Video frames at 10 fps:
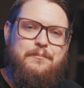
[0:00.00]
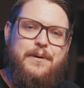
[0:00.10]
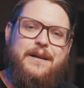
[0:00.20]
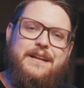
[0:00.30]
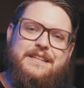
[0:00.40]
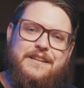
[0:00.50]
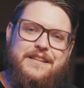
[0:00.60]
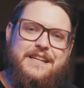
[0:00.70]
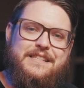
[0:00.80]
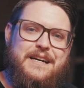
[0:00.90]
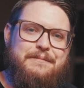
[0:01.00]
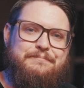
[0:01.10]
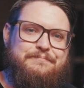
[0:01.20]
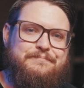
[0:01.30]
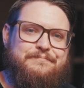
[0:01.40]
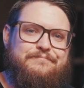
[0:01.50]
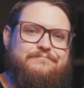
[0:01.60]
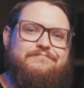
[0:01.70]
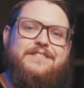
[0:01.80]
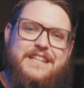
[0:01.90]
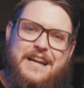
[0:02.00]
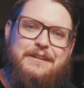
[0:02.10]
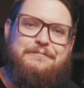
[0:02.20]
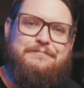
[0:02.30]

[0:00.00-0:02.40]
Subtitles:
but until the next time, take care.